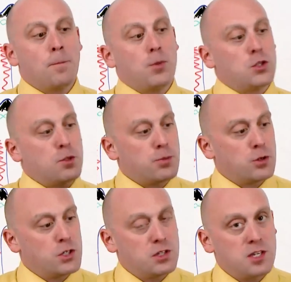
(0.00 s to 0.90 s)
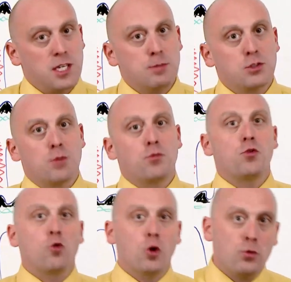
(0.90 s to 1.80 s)
but the person keeps up
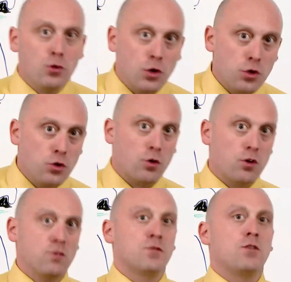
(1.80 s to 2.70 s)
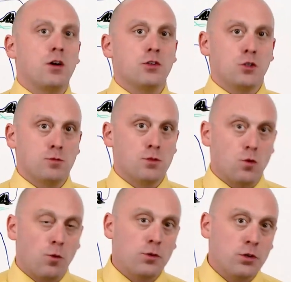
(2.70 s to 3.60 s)
normal urine volumes,
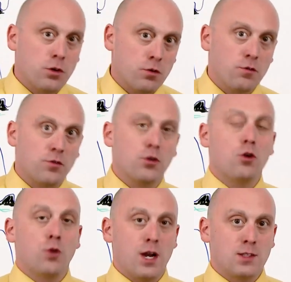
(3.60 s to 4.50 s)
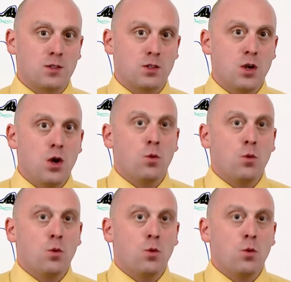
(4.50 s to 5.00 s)
normal urine flow rates,